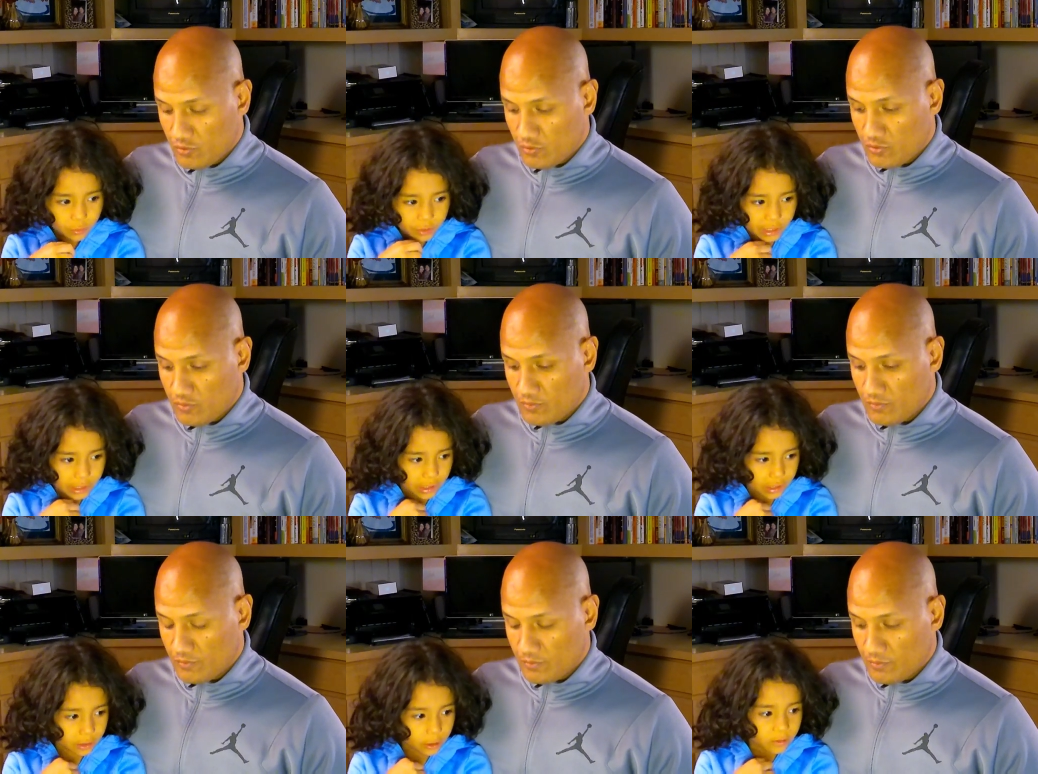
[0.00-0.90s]
Speaker 1: could
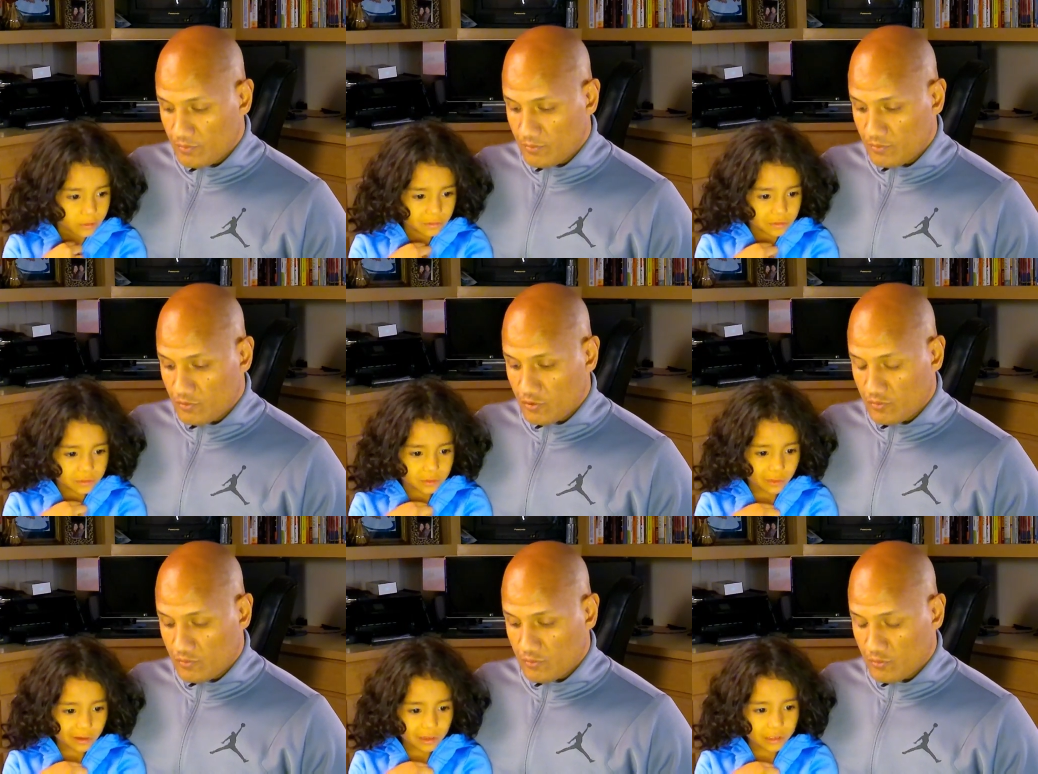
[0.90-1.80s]
so we
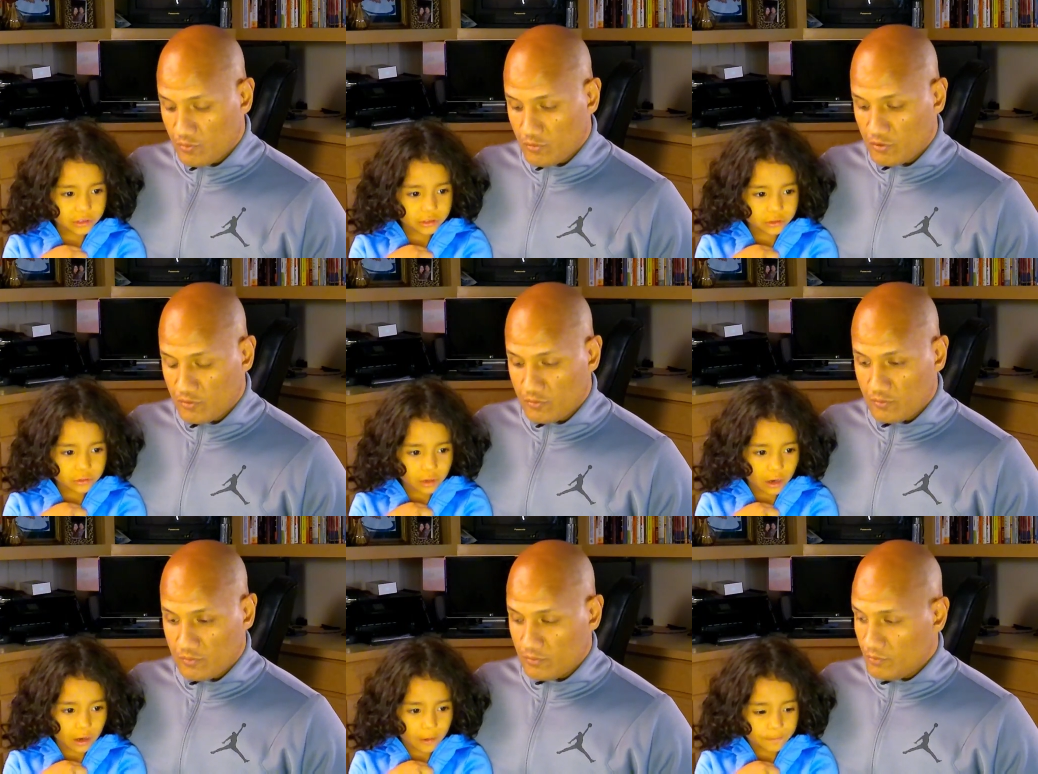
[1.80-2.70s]
could
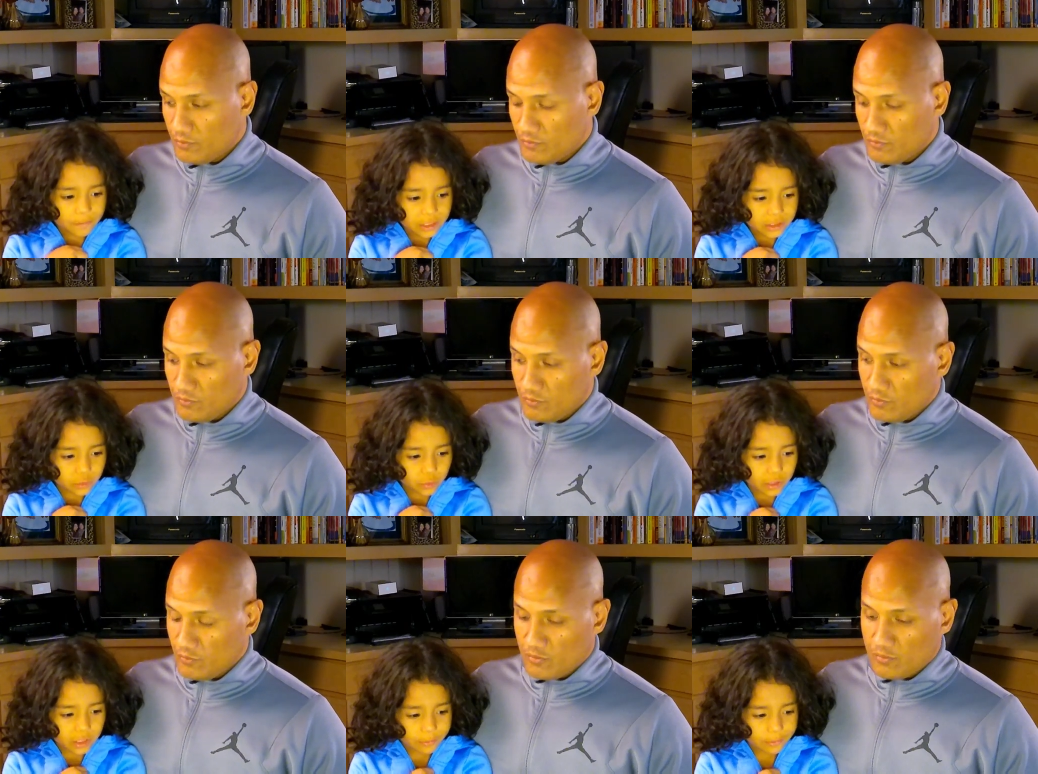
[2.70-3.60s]
um so we could
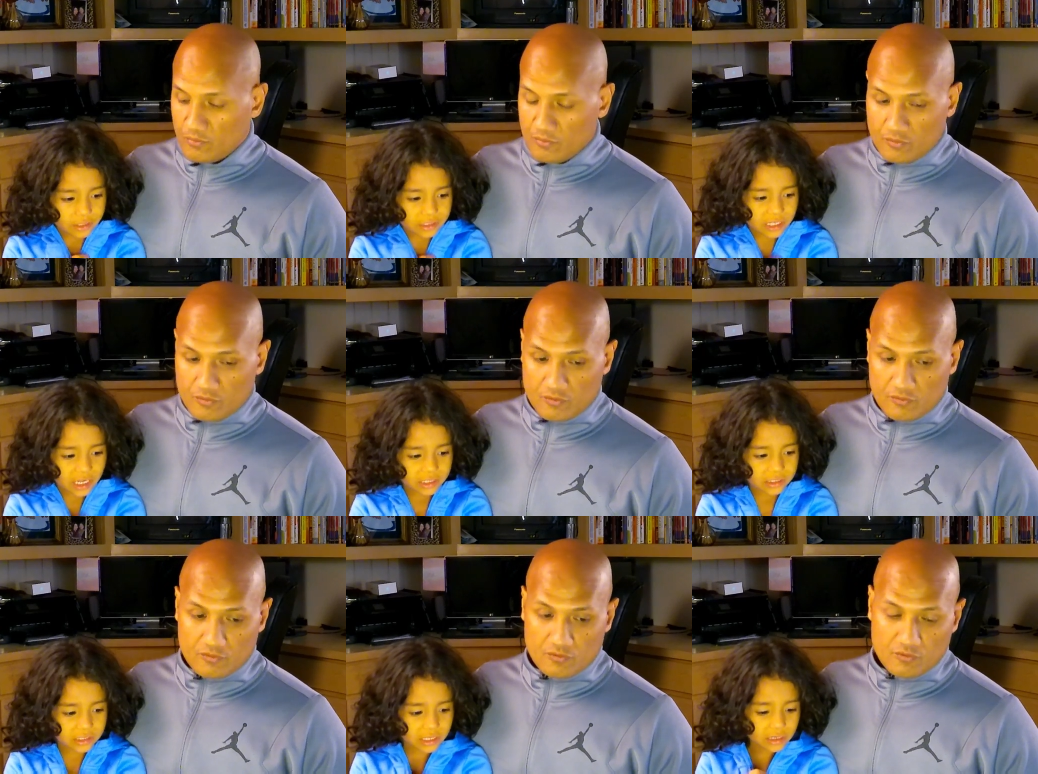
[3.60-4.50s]
be tested
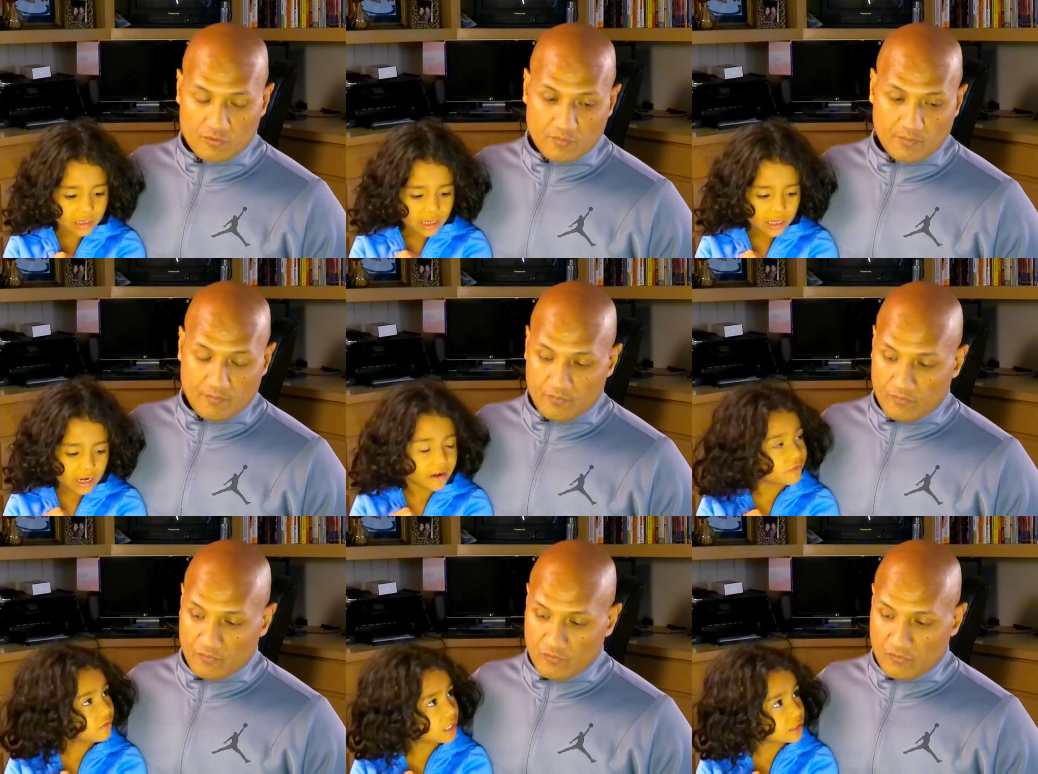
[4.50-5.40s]
and have flesh
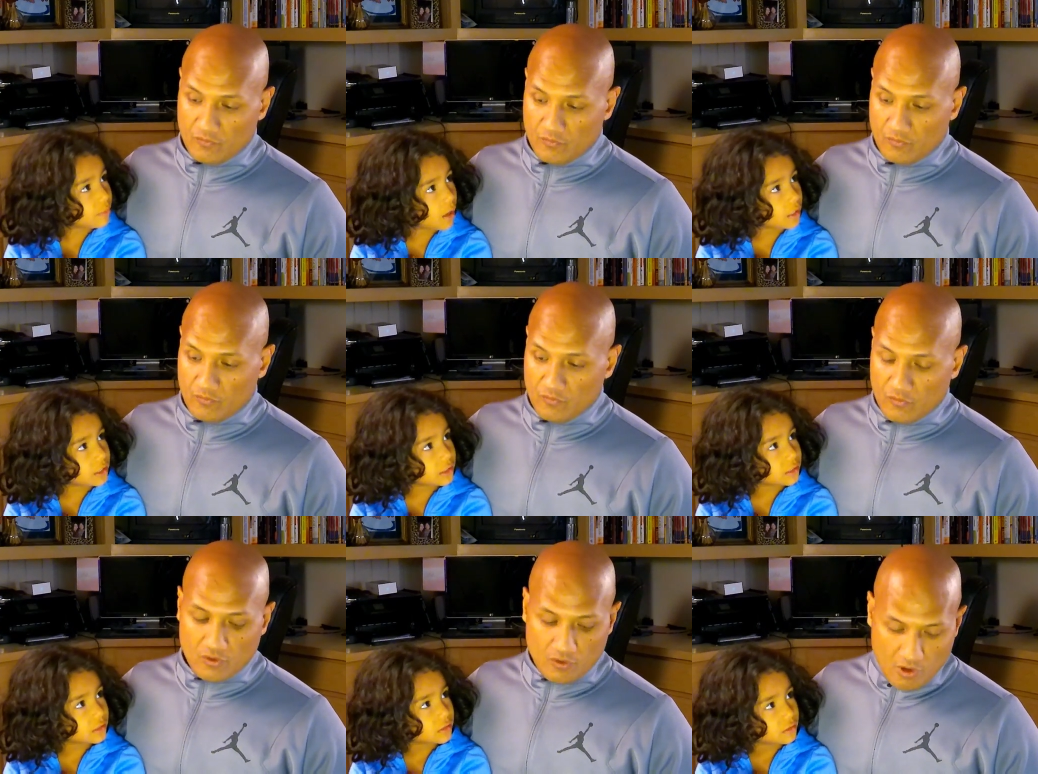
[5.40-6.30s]
bodies.
Speaker 2: All
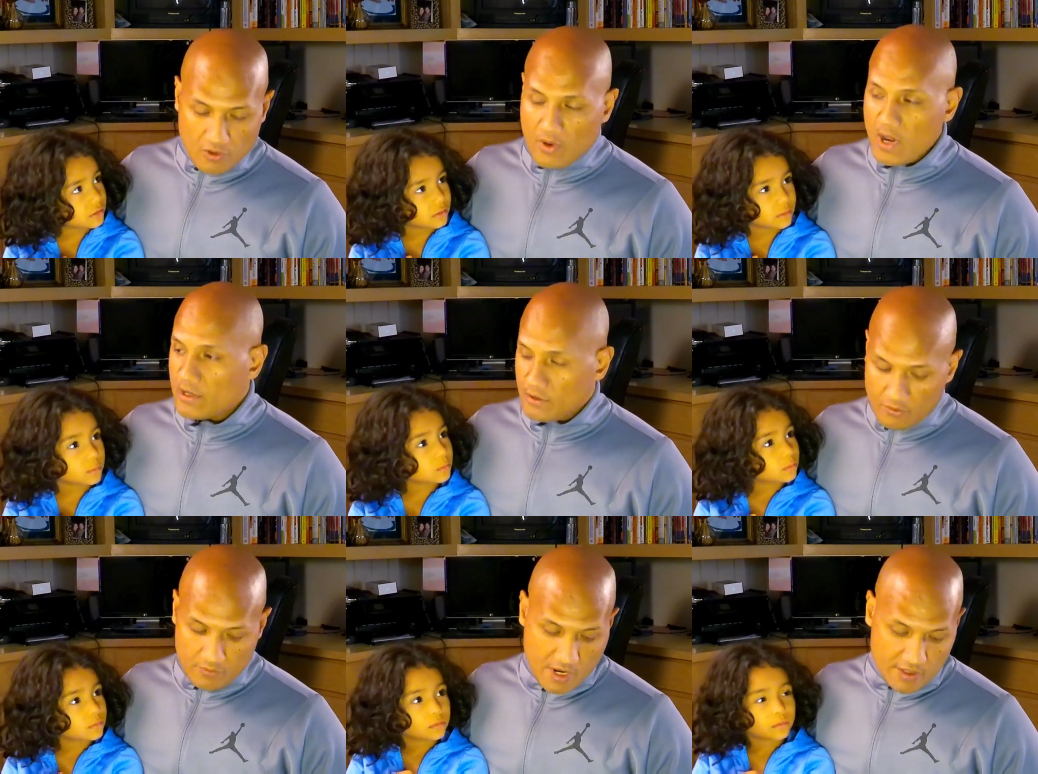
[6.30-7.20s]
right, all right.
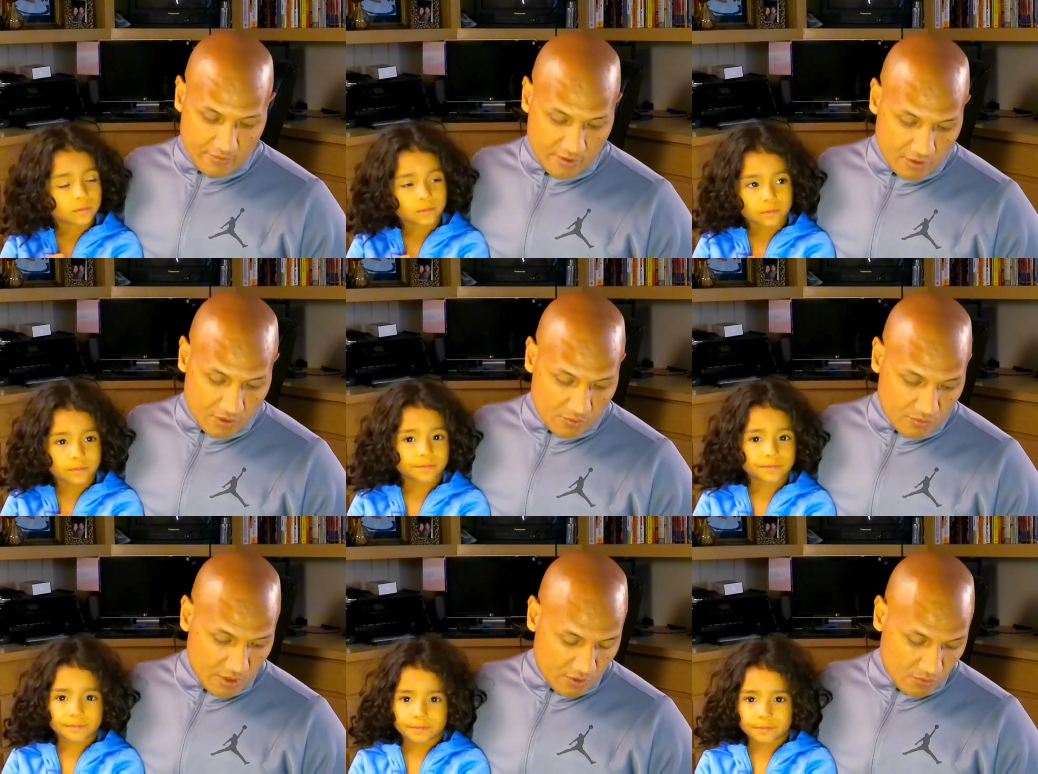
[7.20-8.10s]
Thank you, thank you.